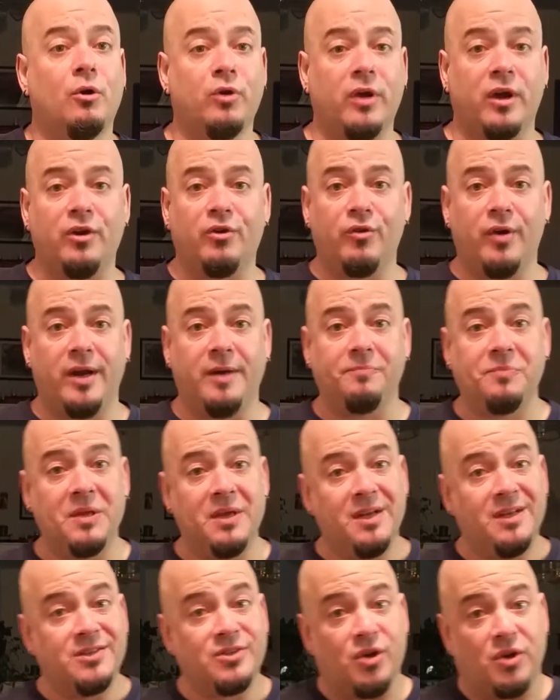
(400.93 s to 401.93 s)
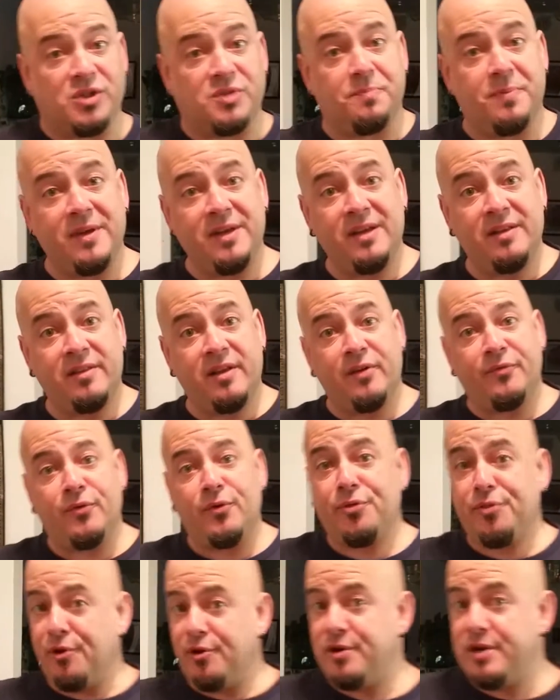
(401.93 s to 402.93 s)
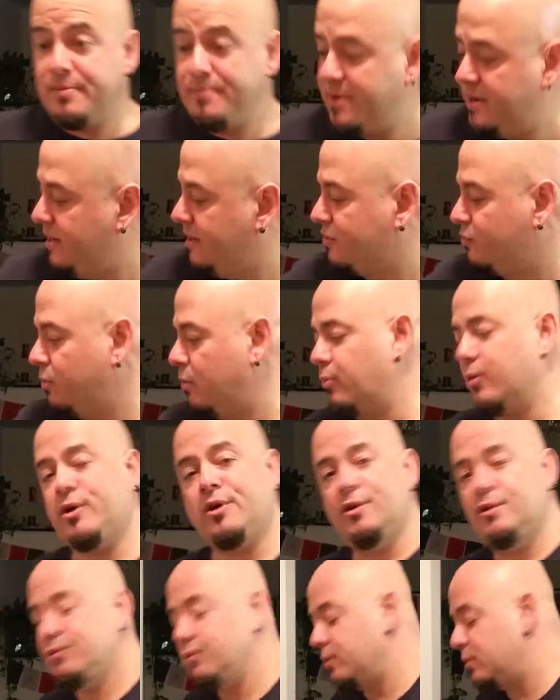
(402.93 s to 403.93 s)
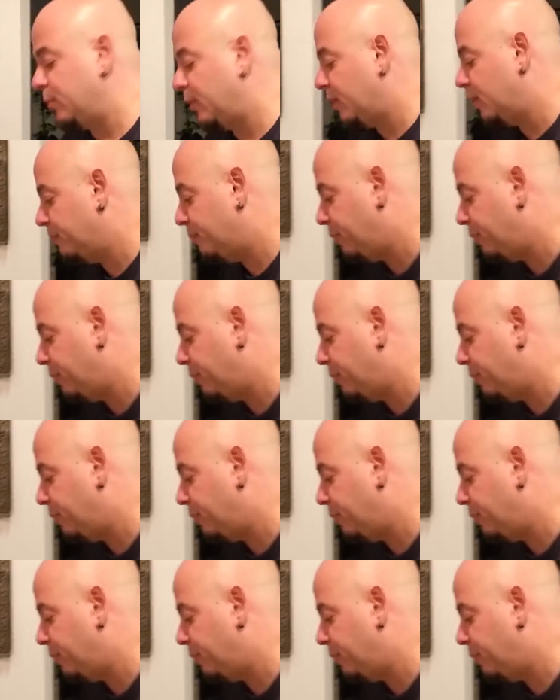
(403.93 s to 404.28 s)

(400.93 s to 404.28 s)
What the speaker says: Okay, great. So it's been in there for 30 minutes. What we're going to do is we're